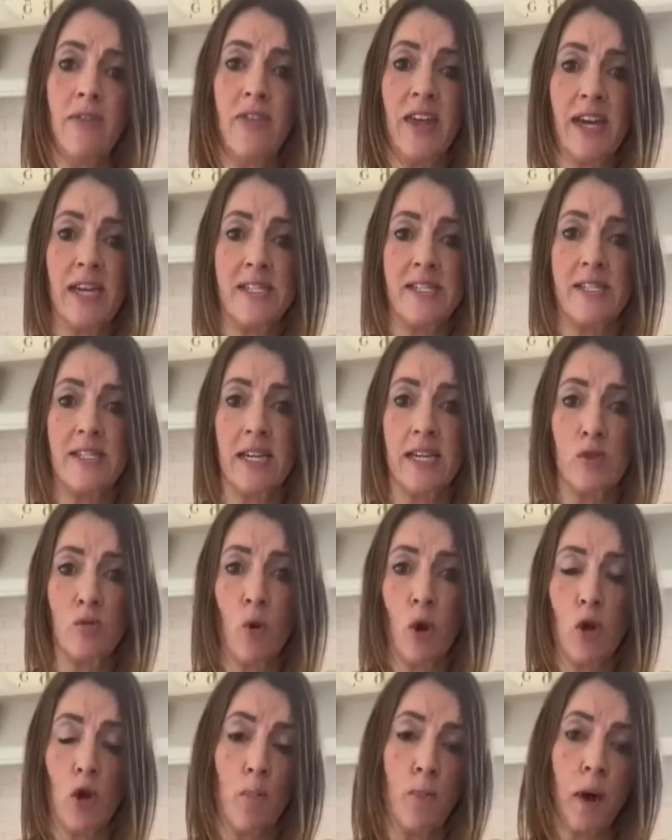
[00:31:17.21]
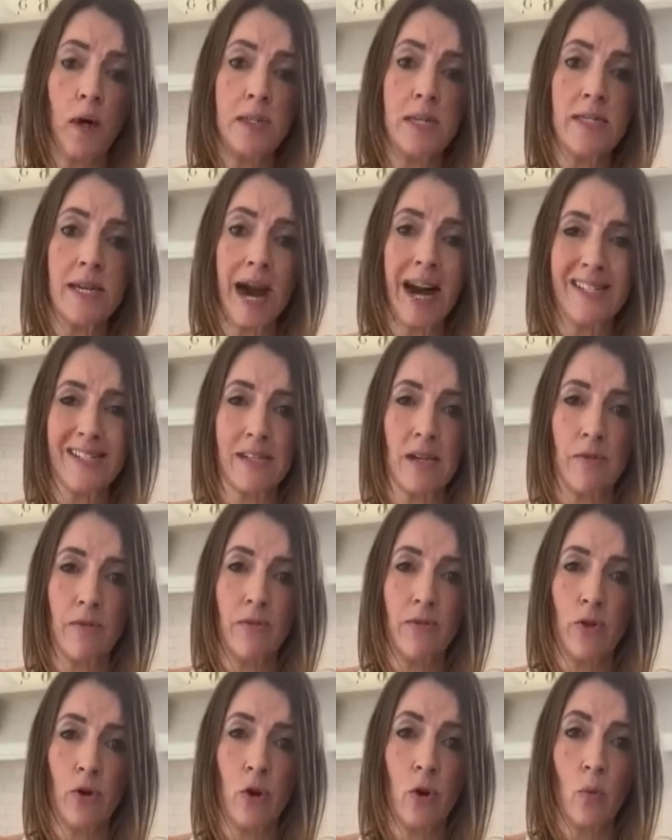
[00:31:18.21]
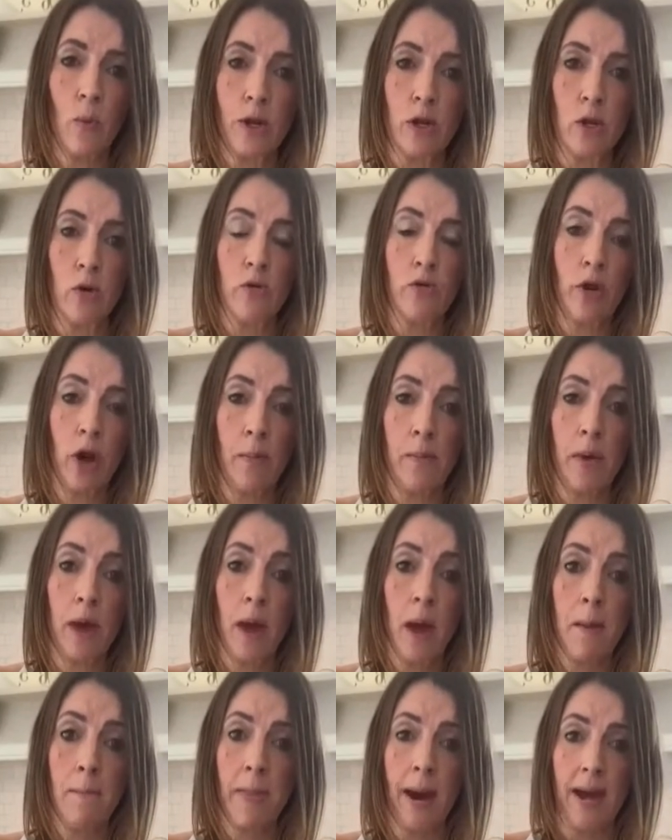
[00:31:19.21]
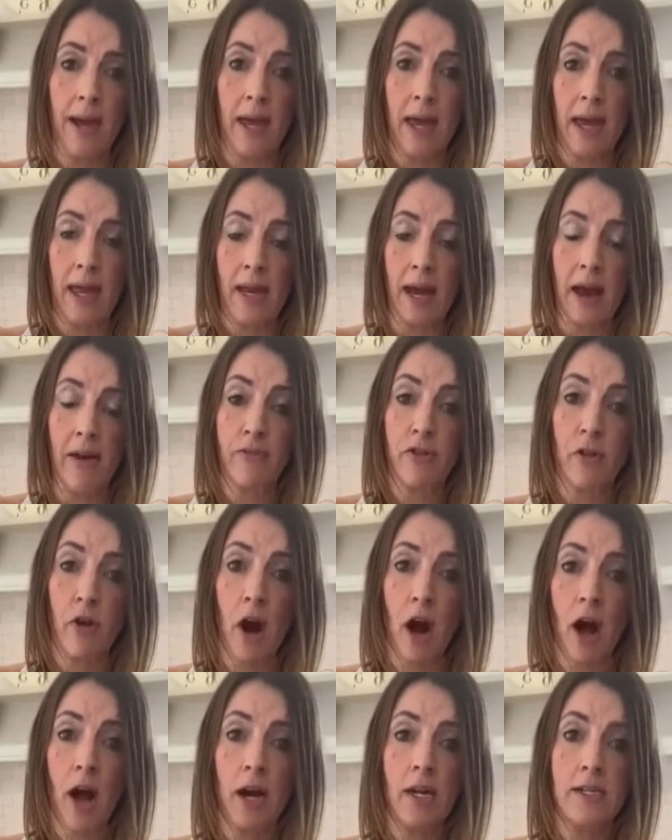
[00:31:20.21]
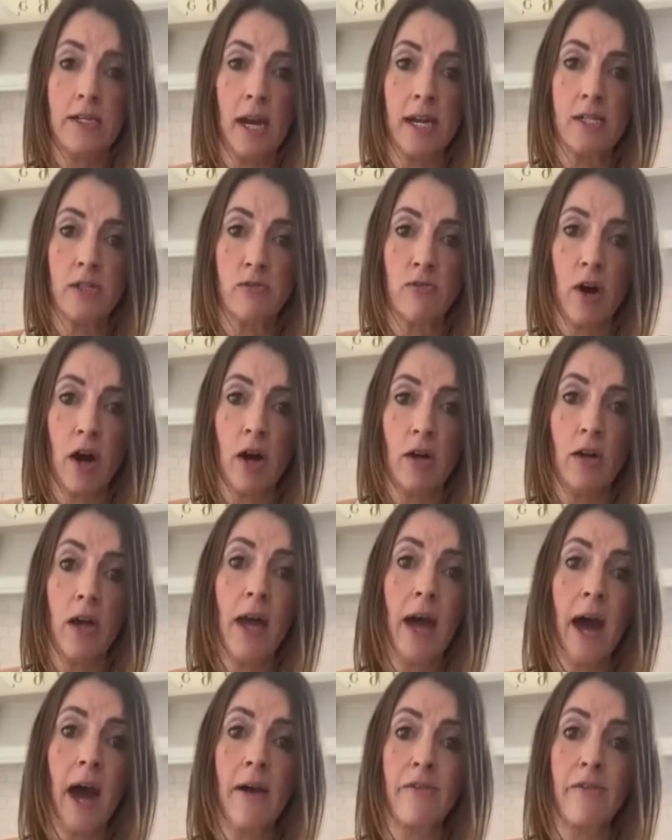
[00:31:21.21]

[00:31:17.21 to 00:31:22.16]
this is what your body's asking for when you come back in after a hard day's run,